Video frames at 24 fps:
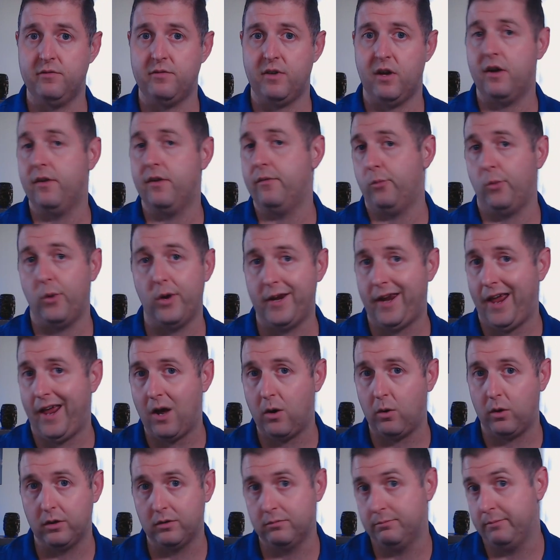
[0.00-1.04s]
of 1
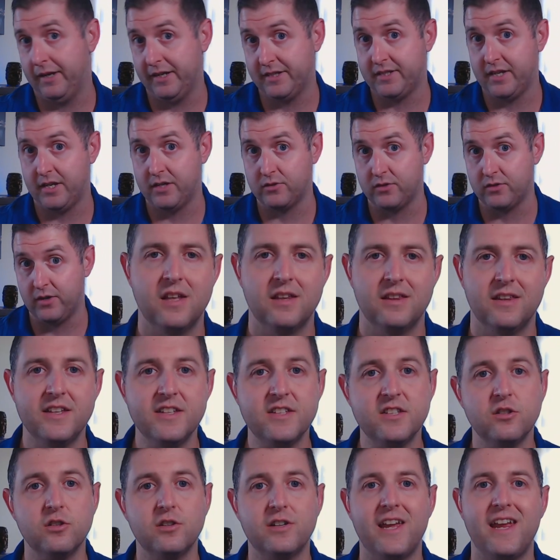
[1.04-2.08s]
hour. Makes sense, right?
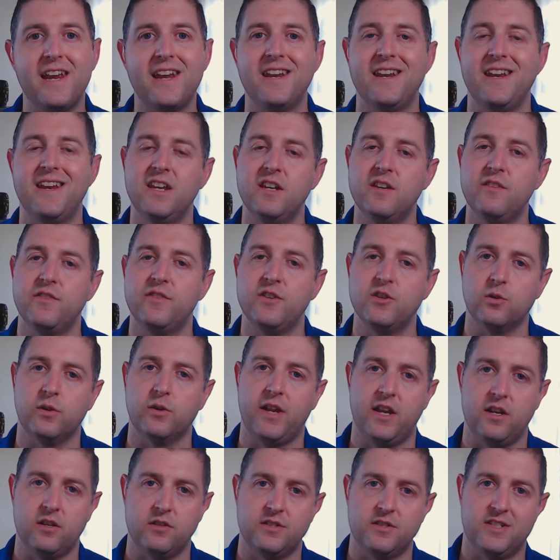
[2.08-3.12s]
Let's look at an individual
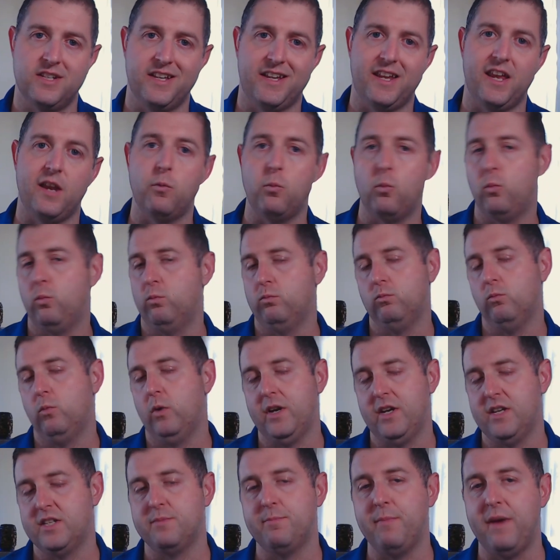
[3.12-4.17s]
candlestick and
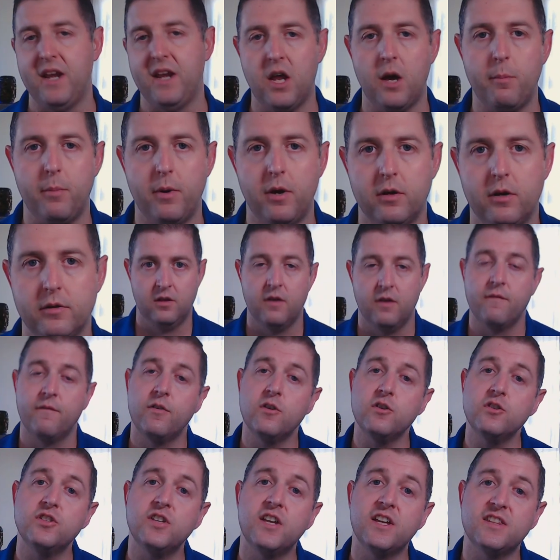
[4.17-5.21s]
what it's made up of.
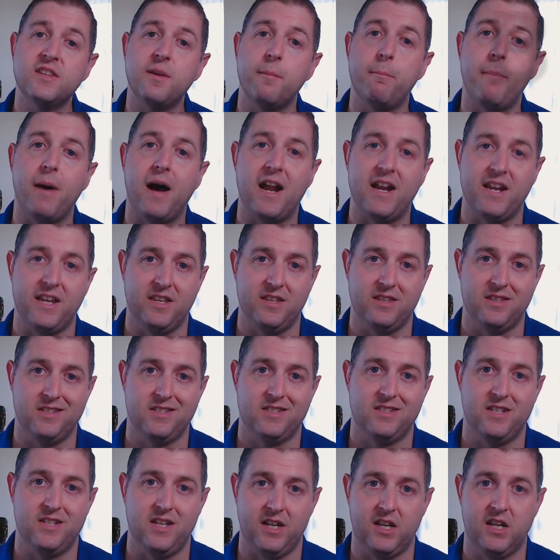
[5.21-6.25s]
First, you got the body of this
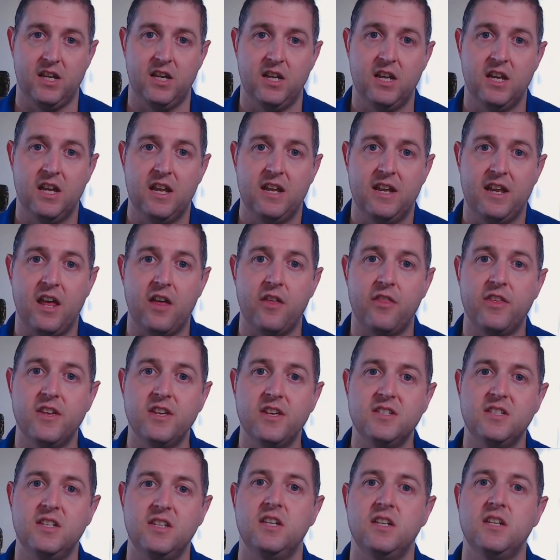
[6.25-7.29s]
stick. Now
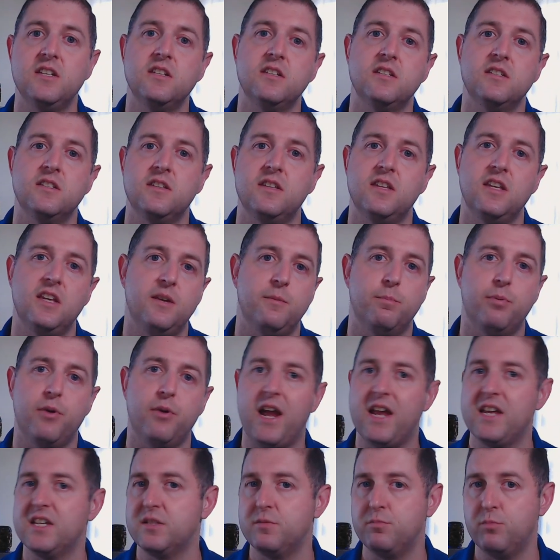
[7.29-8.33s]
this is the
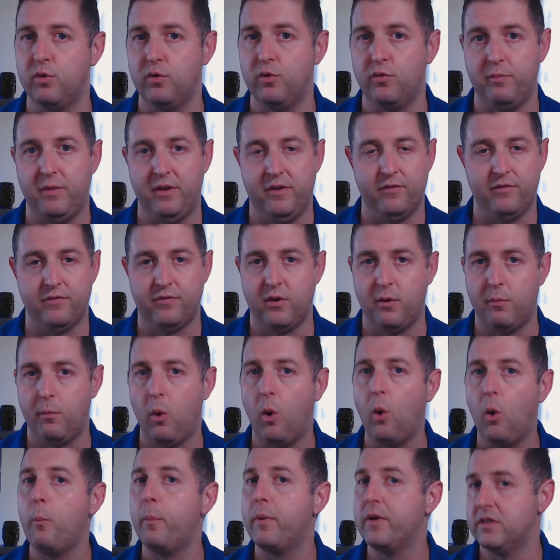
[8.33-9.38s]
price movement from
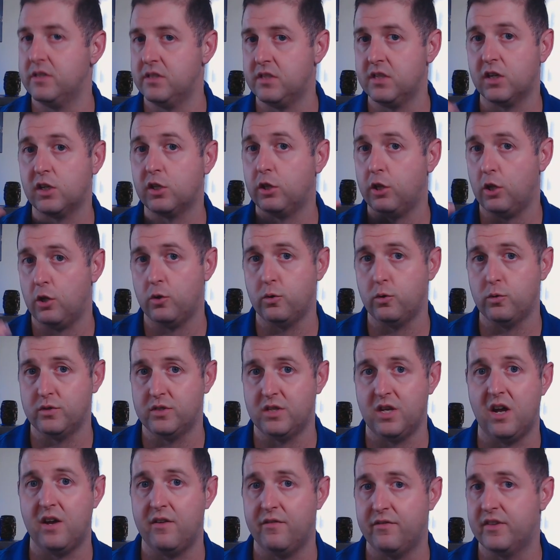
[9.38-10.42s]
open to
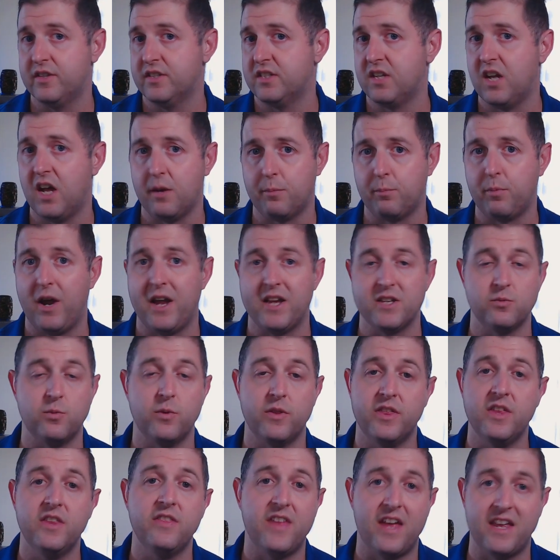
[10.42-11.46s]
close of the stock price
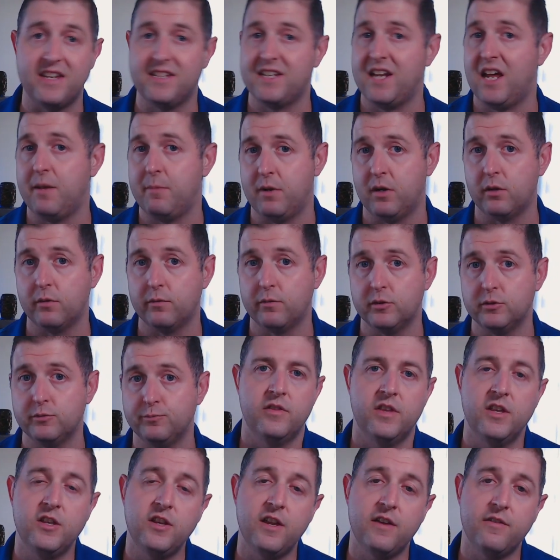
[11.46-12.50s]
within that time interval.
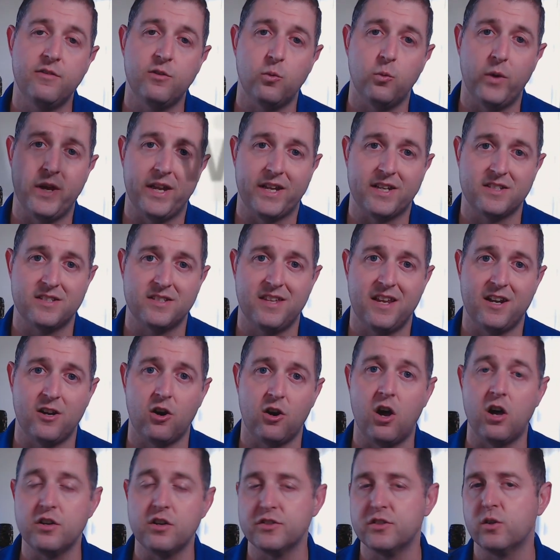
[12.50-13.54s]
Then you have the wicks that
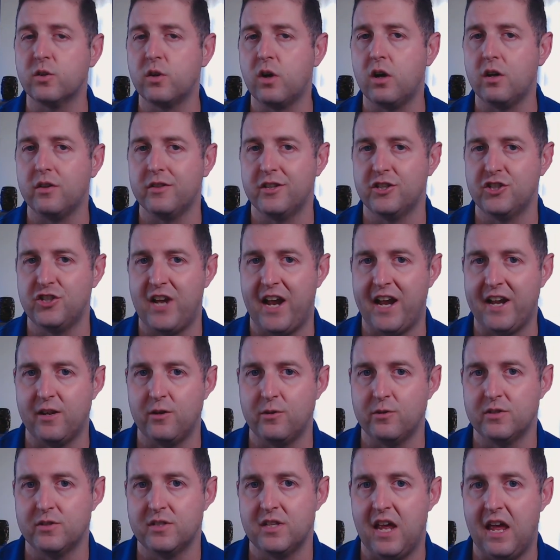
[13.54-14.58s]
are also called the
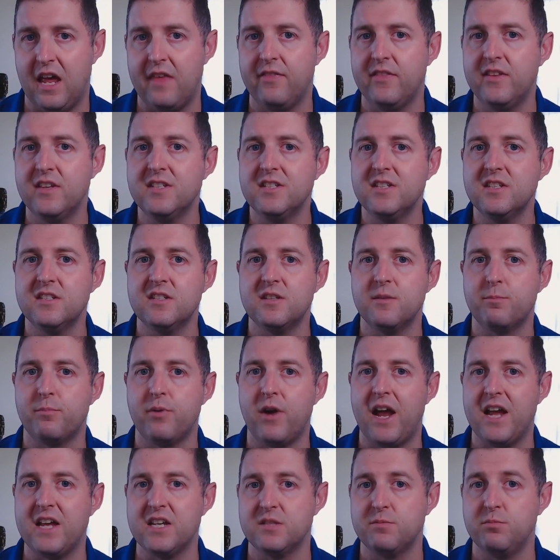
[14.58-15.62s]
shadows. And this is the
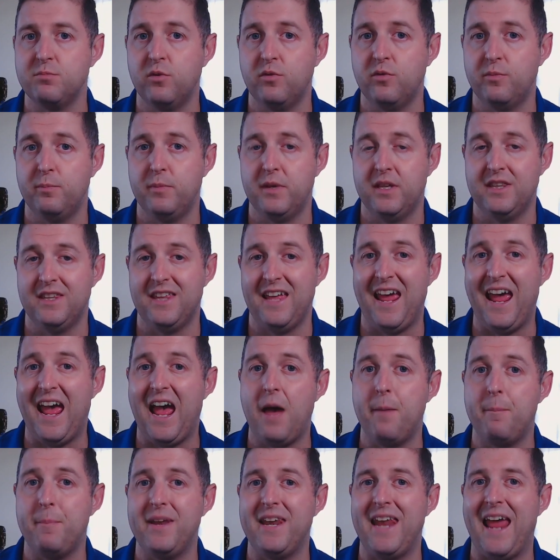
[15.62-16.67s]
price movement that
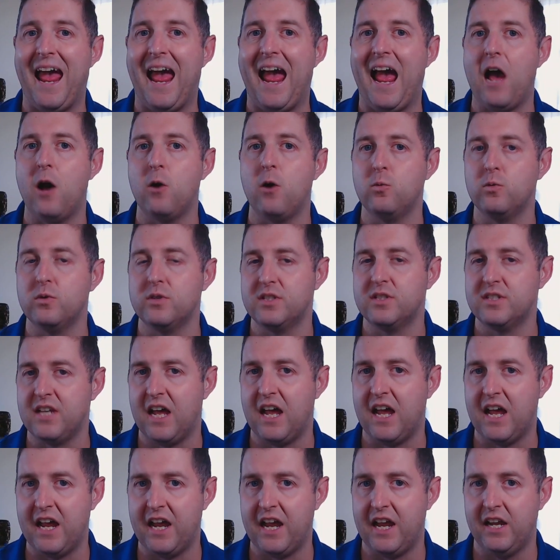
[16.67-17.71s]
happened
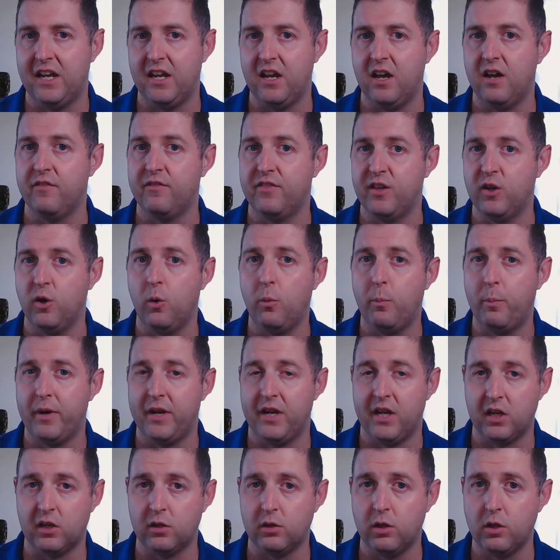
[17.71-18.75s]
outside of the
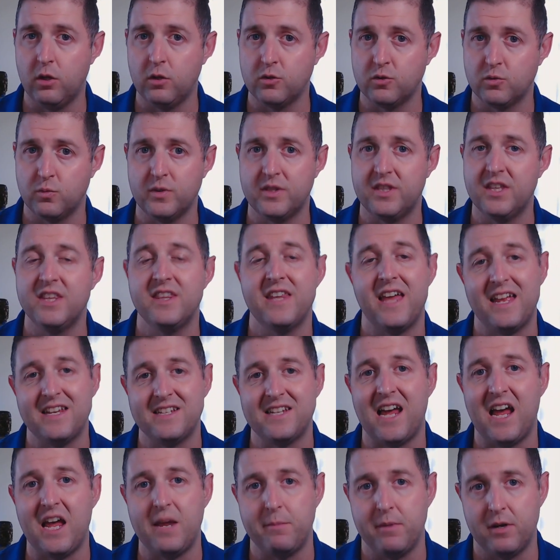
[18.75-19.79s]
open and close within that
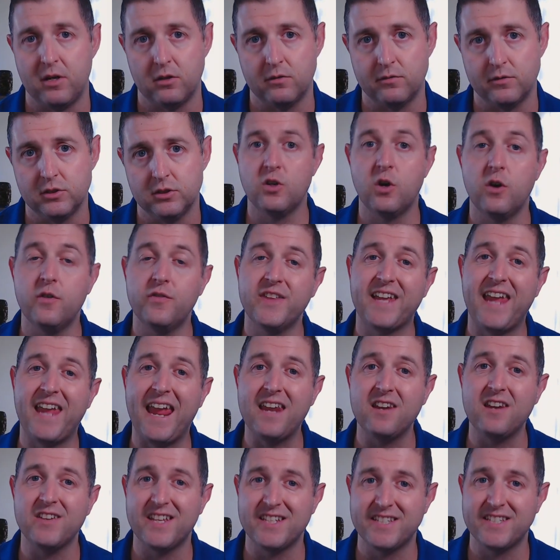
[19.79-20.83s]
time interval. So if the
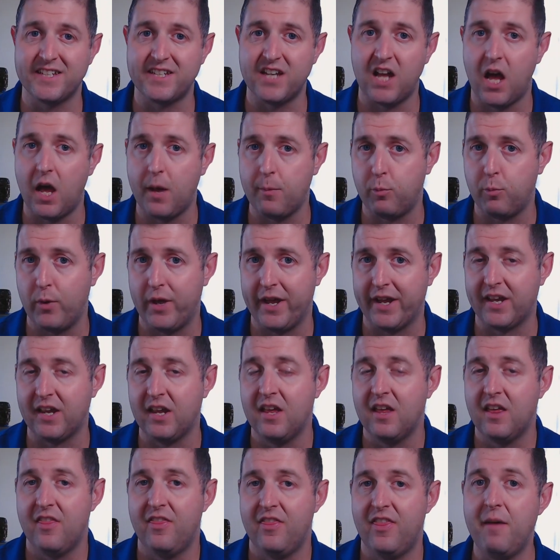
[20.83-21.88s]
candle has a top wick,
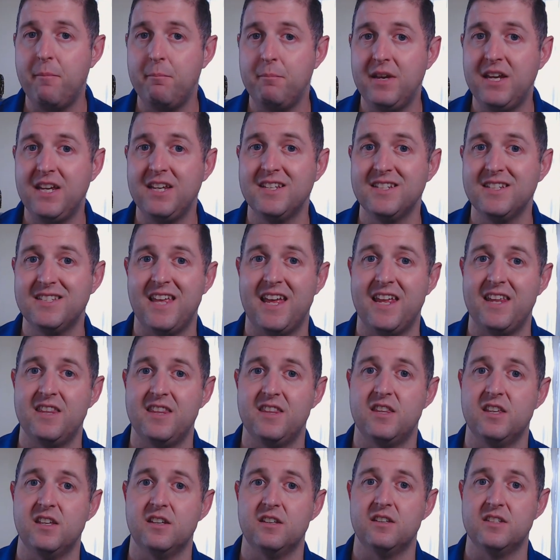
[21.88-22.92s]
that means
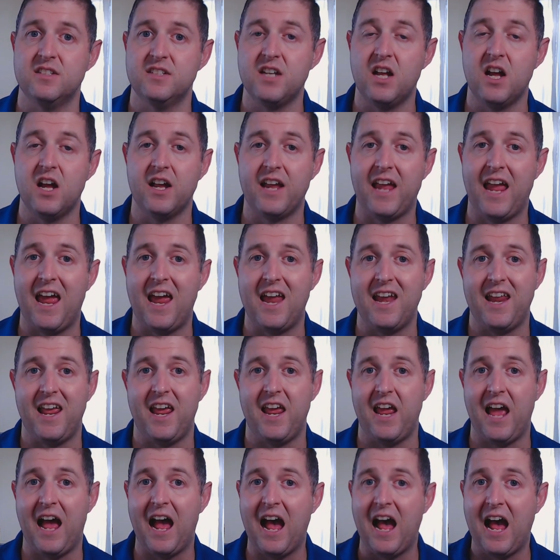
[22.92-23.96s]
that the stock had
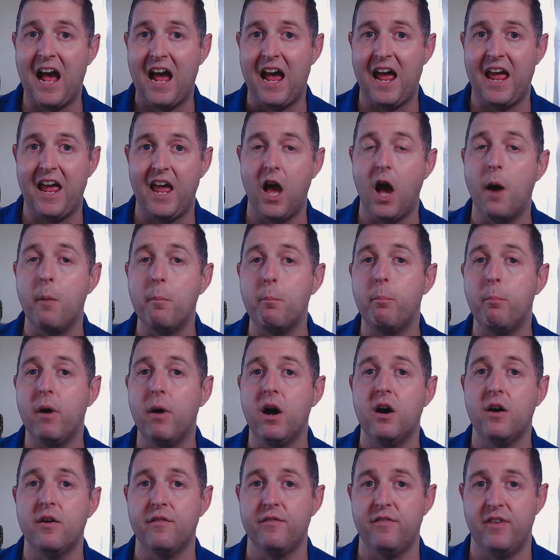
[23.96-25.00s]
a high
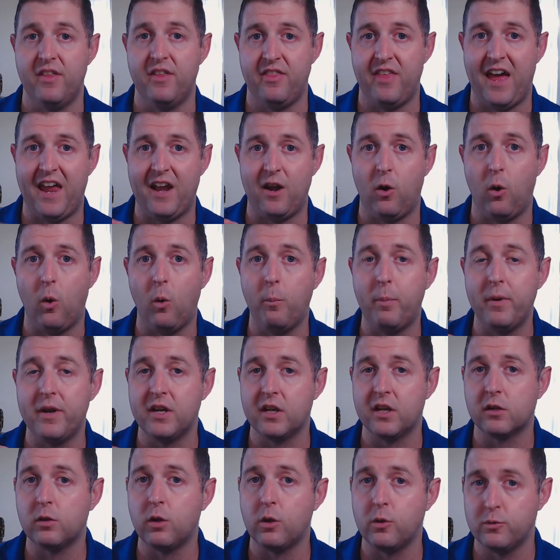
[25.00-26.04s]
above that
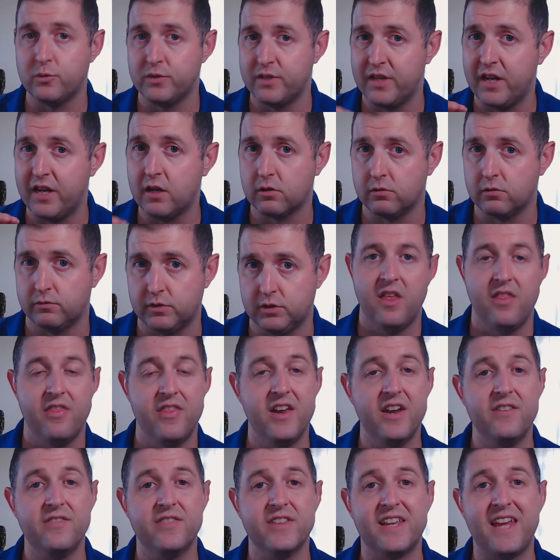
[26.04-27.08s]
open to close interval.
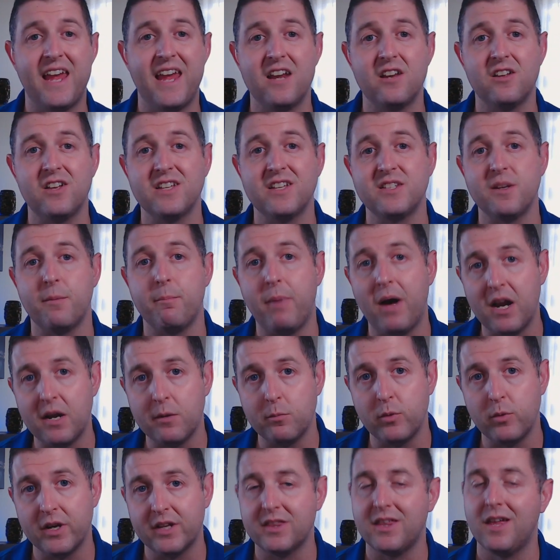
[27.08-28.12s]
Then if the candle has a
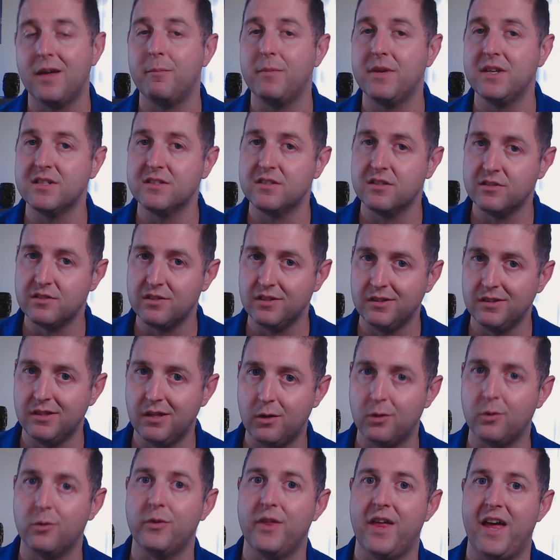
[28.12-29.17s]
bottom wick, that means there's a
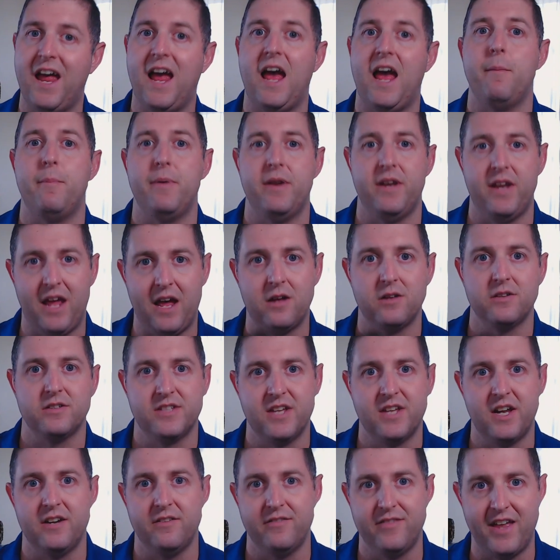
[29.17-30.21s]
low that happened
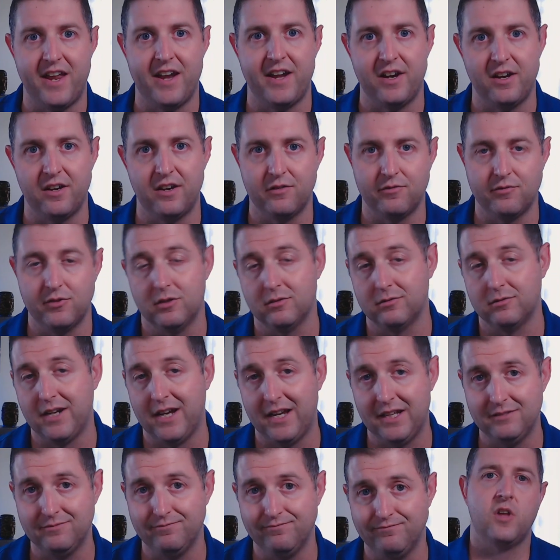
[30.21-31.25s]
outside of that interval,
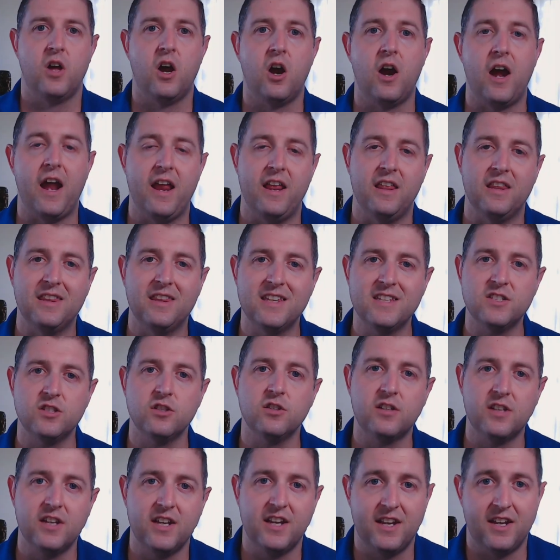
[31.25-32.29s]
right? All right, let's
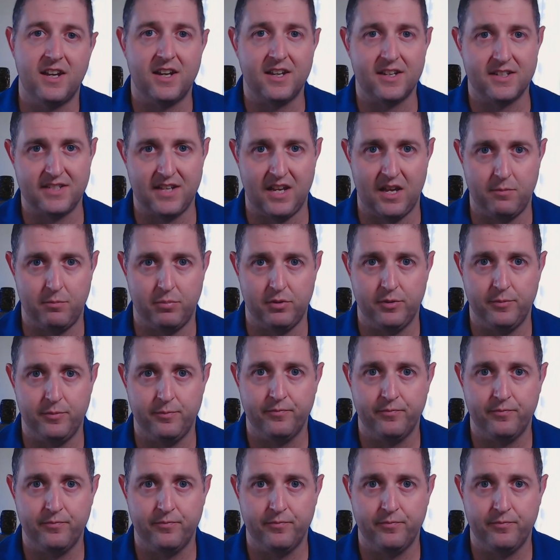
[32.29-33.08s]
look at an example.